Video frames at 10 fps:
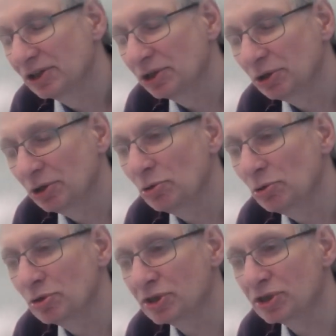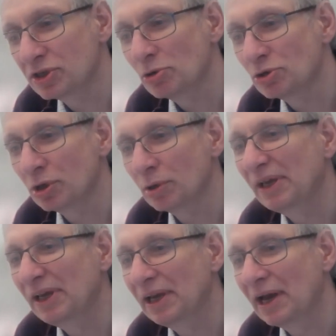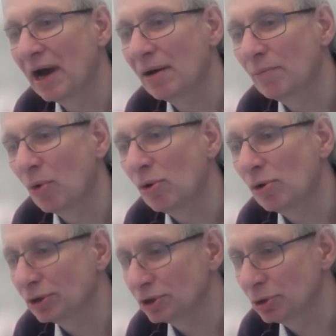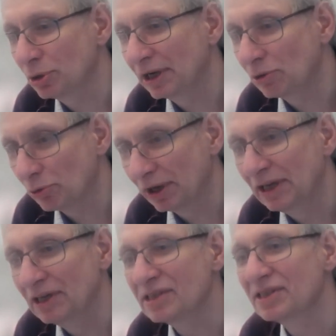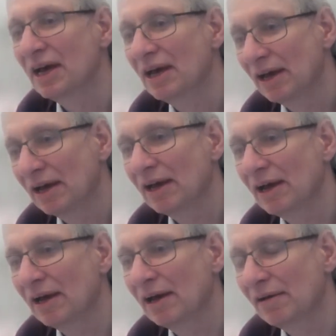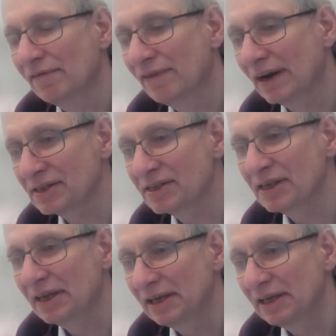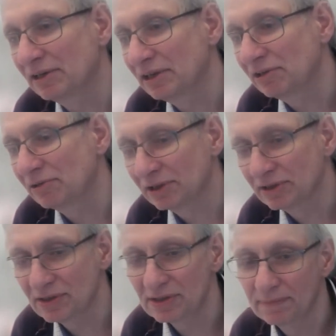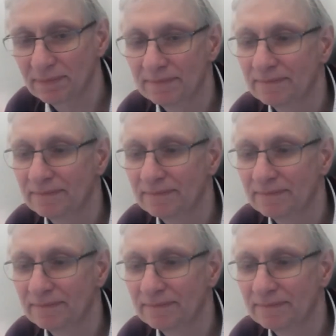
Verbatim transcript: to use social media more to increase vaccine adherence?